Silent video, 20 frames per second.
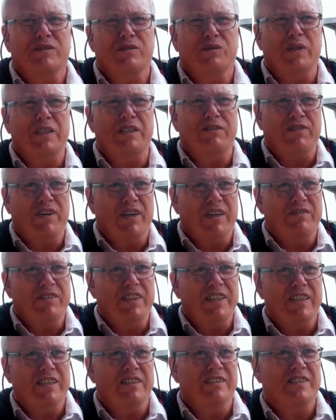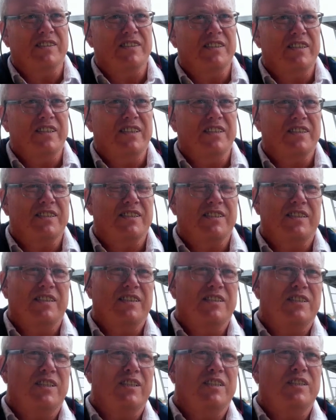25 years
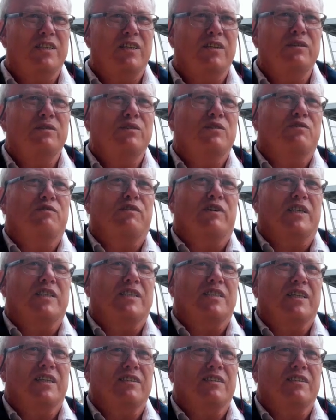is huge for us.